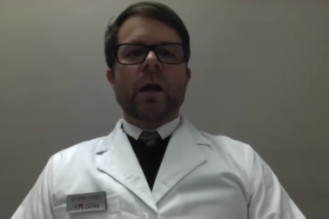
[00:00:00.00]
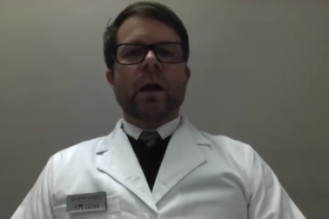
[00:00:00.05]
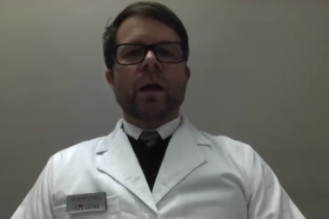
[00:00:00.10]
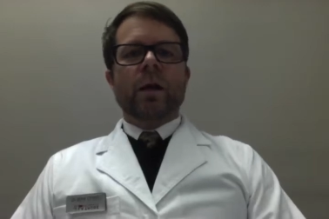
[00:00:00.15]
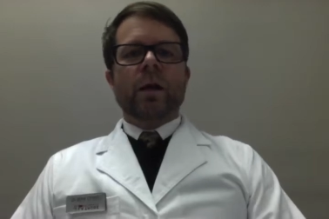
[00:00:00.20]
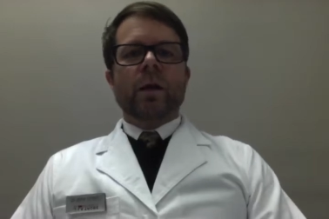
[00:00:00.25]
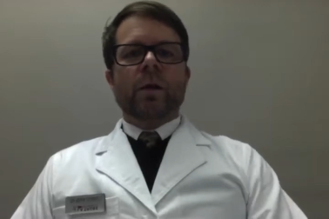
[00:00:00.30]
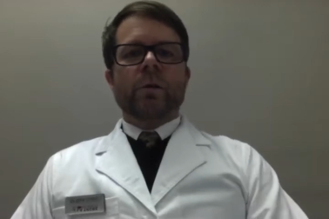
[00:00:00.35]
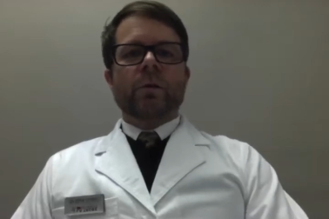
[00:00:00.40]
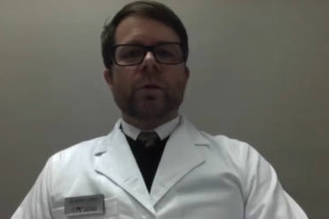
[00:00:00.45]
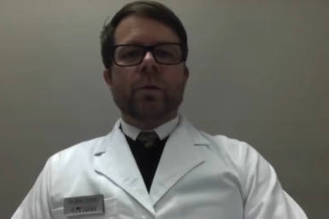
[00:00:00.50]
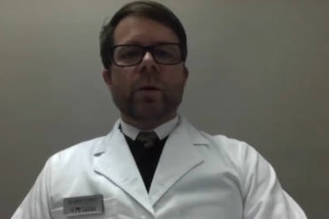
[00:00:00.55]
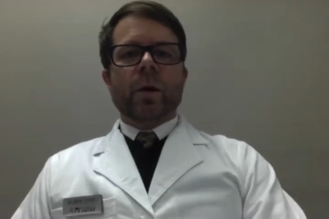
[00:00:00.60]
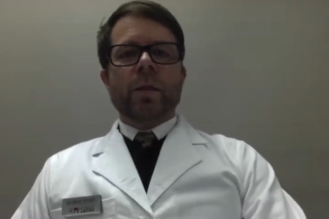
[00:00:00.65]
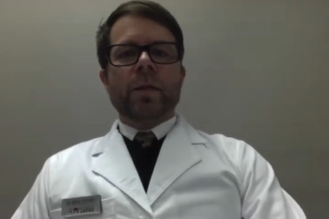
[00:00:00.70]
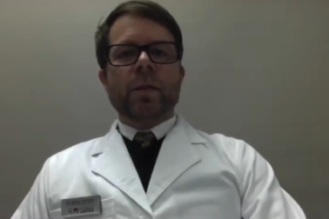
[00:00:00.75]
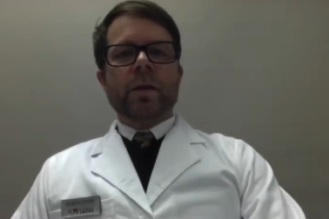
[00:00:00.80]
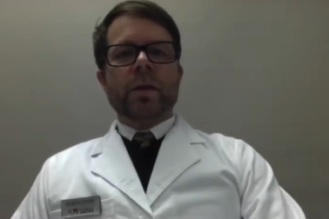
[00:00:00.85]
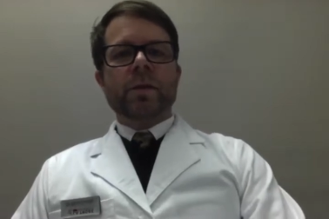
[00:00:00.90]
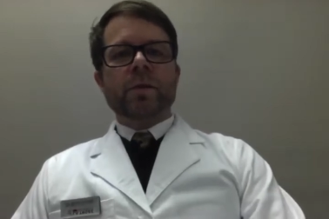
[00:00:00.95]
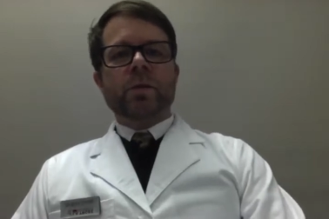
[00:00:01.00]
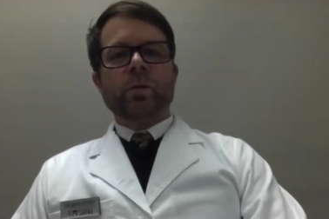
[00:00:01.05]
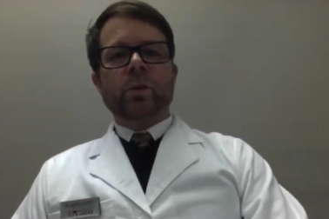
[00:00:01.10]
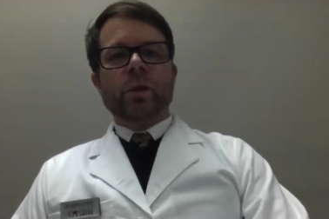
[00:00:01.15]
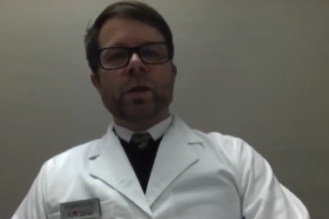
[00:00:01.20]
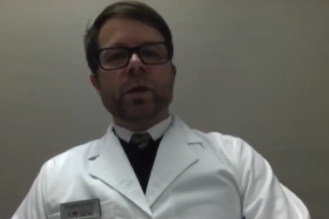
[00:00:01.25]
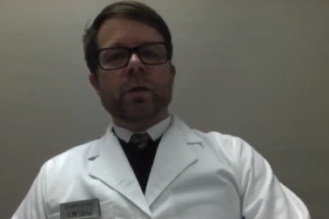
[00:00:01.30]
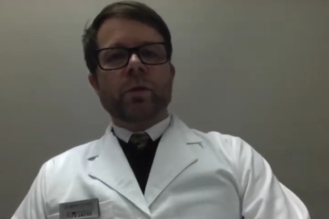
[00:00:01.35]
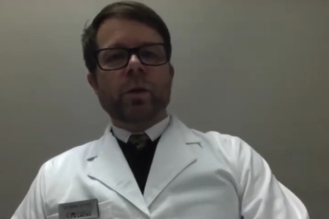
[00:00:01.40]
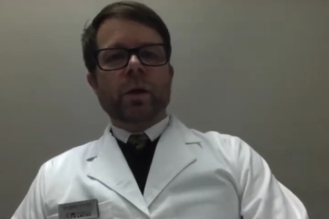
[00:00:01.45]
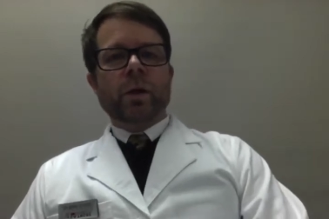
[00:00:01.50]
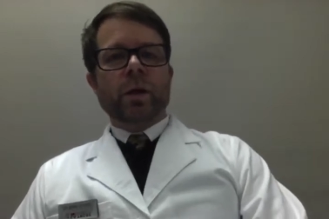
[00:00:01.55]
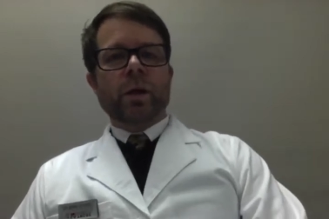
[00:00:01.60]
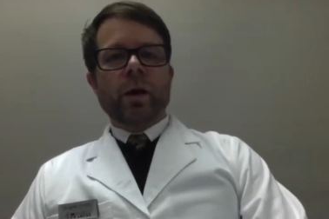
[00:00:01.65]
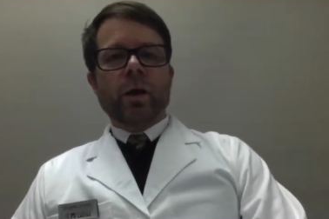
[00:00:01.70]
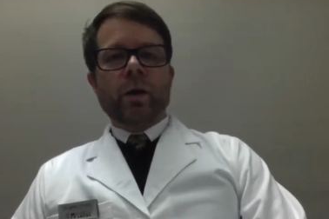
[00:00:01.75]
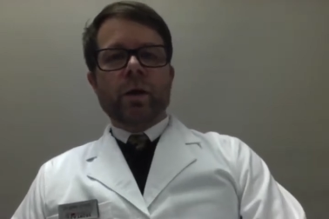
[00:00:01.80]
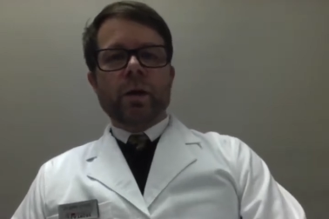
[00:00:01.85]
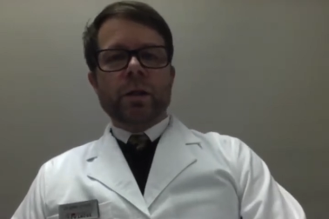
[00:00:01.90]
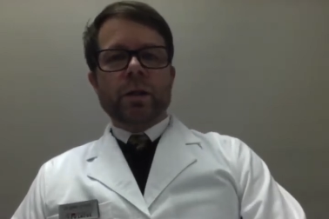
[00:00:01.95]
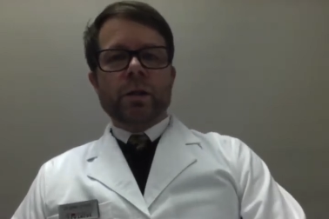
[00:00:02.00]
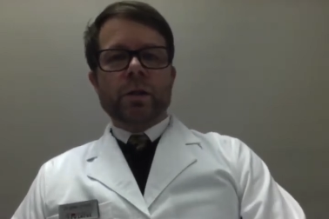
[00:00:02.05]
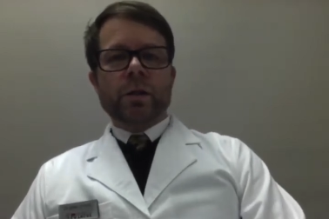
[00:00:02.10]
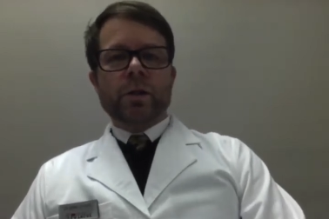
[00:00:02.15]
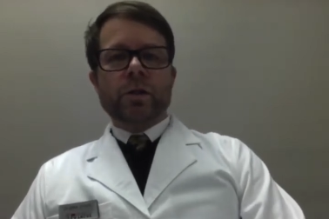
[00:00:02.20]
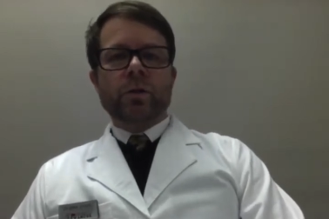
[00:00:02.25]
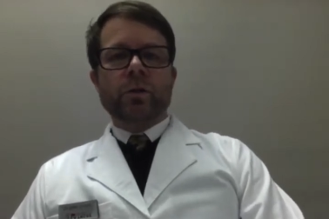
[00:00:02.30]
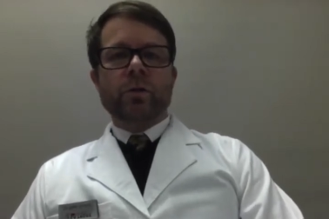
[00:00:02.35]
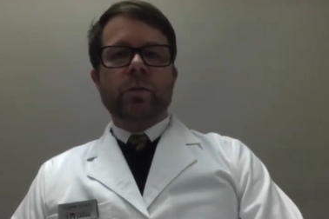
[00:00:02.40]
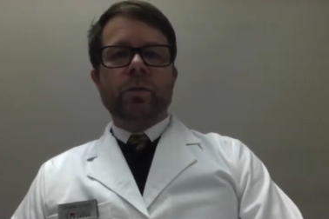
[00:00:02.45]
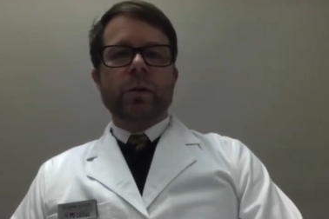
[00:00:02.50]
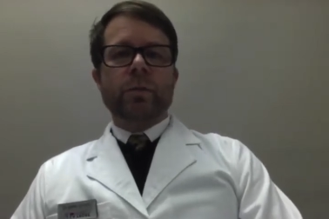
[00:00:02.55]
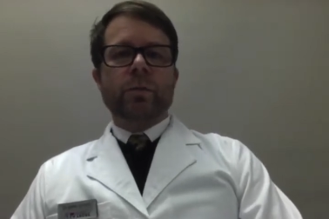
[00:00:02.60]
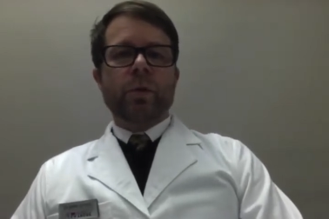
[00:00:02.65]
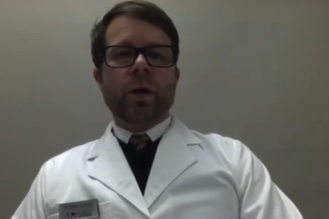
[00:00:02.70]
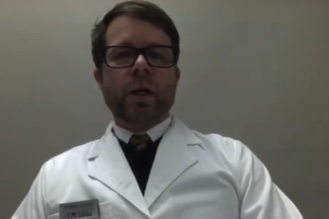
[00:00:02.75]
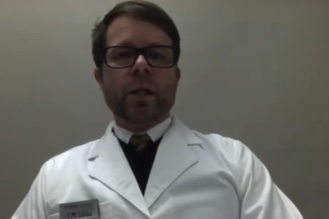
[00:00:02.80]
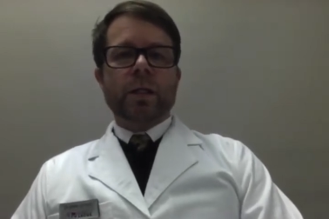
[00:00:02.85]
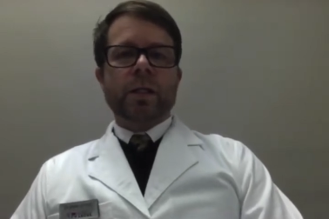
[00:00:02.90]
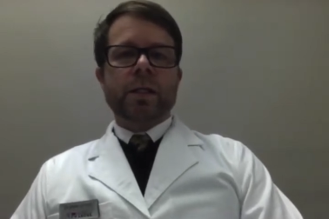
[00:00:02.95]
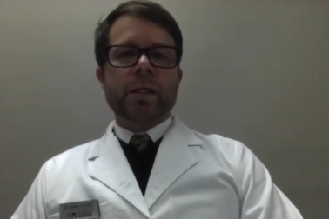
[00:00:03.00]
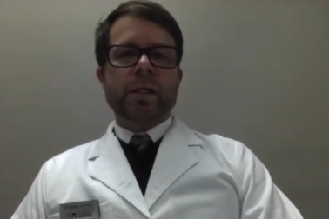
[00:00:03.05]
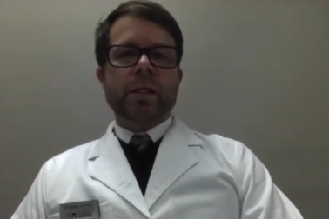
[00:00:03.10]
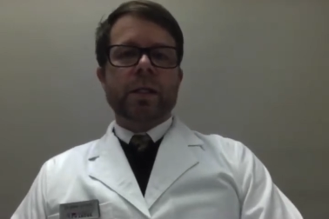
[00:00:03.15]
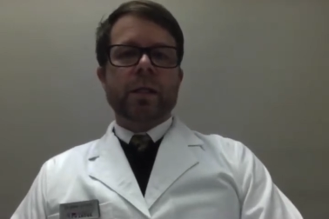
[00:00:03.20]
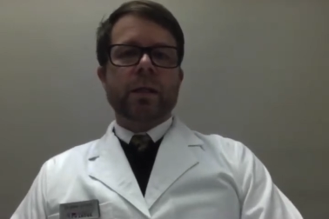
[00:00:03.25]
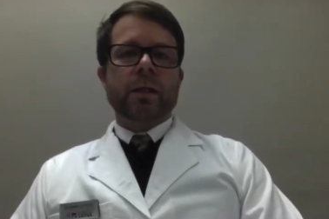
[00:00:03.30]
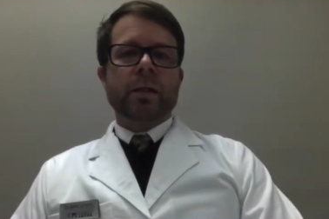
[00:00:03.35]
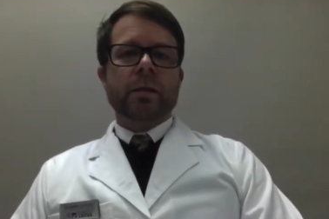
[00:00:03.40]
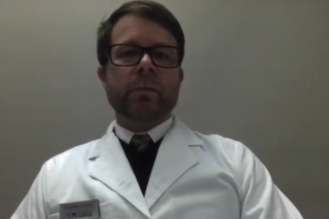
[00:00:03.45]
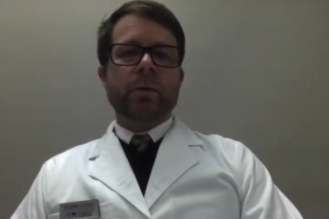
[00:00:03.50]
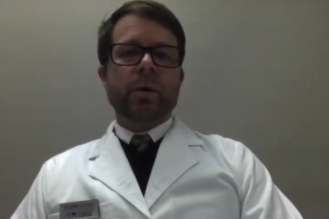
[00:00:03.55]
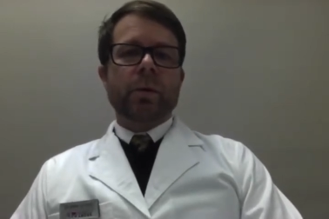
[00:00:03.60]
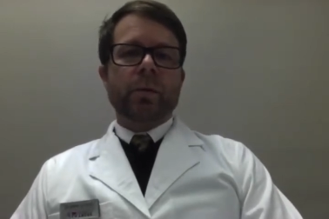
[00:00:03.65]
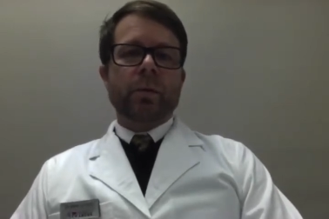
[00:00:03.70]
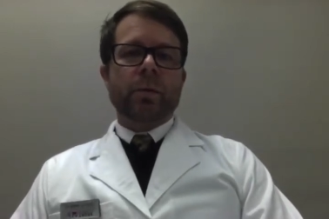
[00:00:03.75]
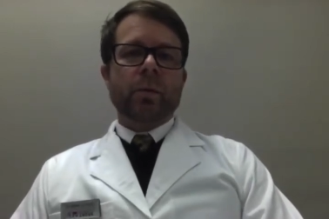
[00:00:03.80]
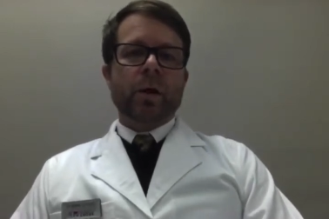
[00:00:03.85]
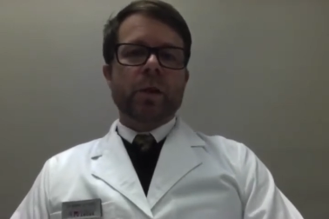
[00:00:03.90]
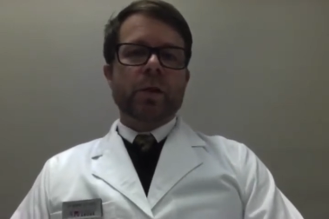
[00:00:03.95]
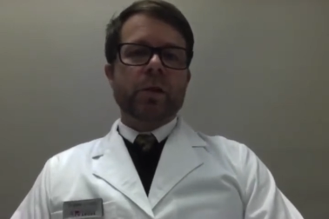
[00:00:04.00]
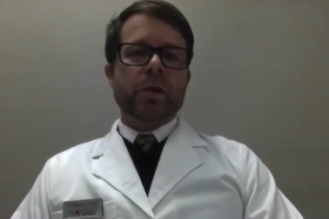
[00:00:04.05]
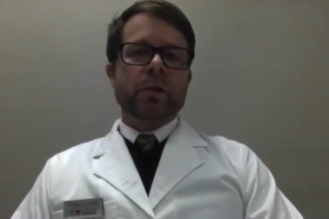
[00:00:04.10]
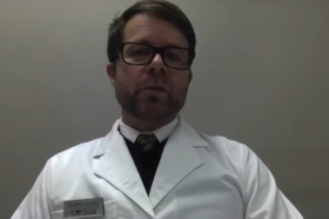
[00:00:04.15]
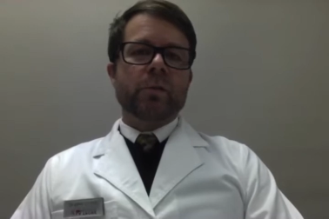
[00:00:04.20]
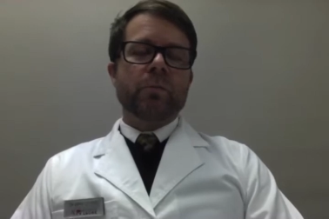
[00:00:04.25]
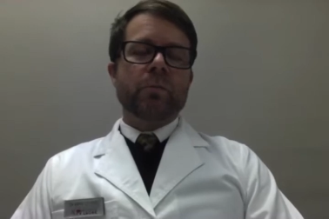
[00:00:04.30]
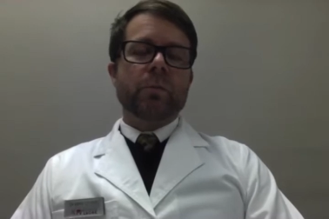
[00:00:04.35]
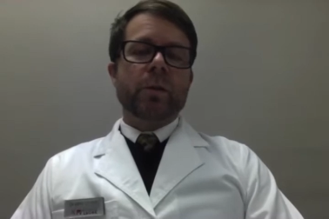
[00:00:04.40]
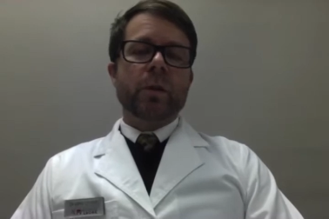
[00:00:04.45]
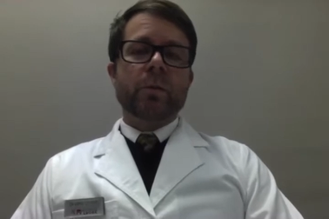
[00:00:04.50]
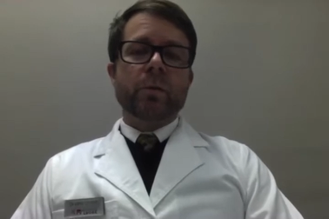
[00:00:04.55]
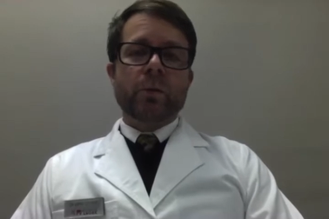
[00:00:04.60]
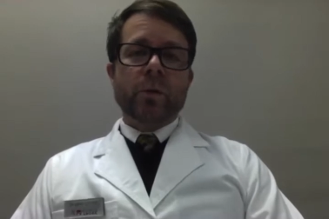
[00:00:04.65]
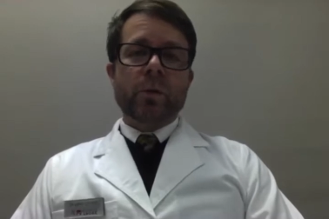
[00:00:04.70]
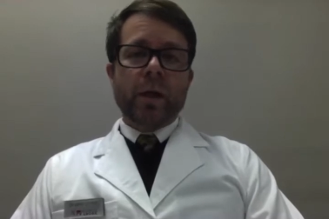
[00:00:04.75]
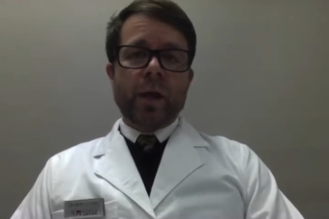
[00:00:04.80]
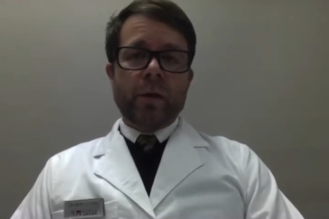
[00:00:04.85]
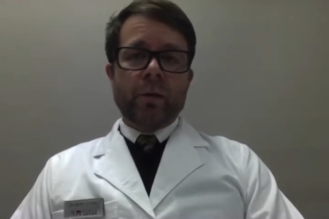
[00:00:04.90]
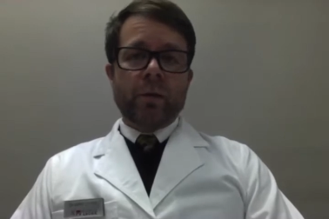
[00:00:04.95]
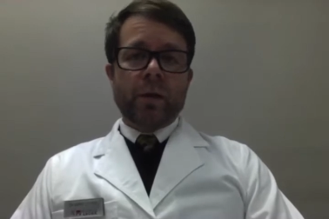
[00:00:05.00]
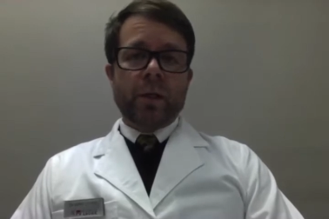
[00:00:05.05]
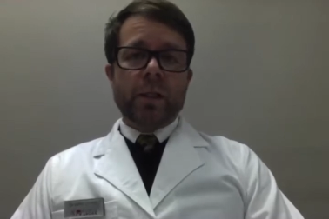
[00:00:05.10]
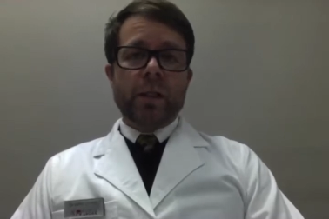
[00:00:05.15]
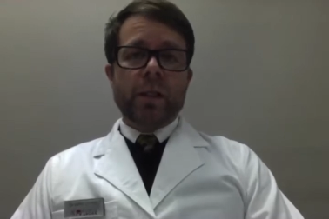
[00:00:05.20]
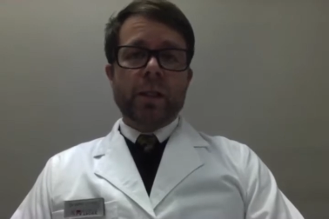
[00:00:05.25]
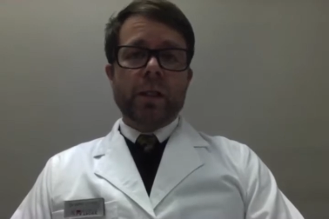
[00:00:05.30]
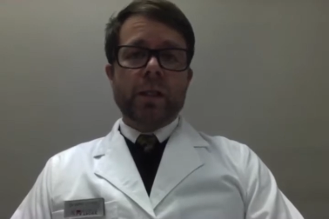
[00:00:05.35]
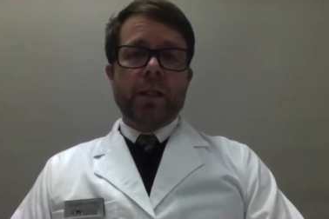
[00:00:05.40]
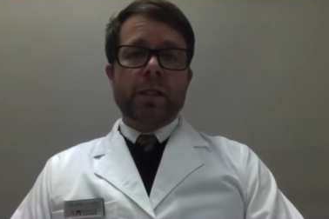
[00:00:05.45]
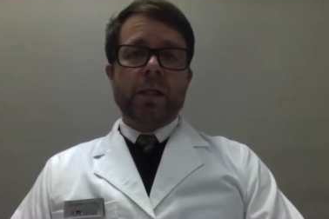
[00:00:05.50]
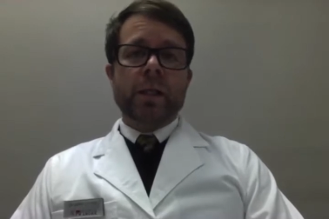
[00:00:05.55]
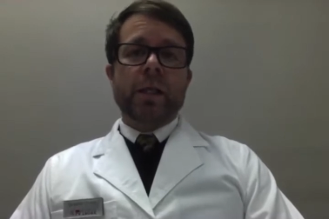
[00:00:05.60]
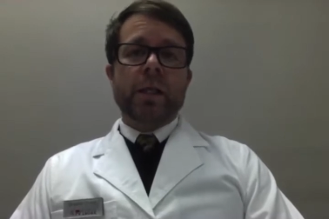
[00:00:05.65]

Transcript: Hello everyone, this week we're going to be practicing the preparation of minimal cavities